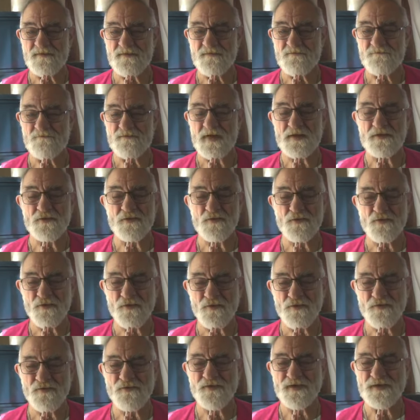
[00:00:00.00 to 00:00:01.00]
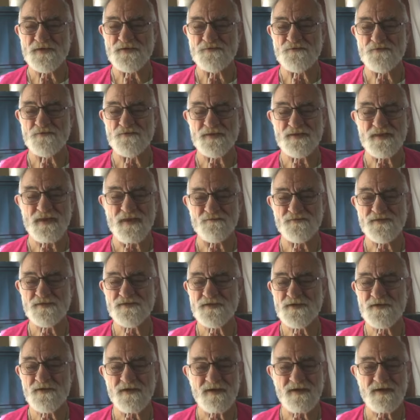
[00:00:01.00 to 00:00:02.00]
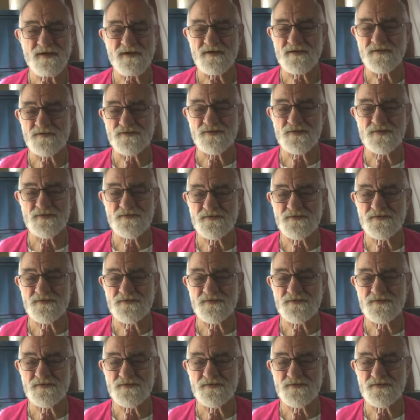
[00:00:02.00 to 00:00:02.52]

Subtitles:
but always with love in your heart.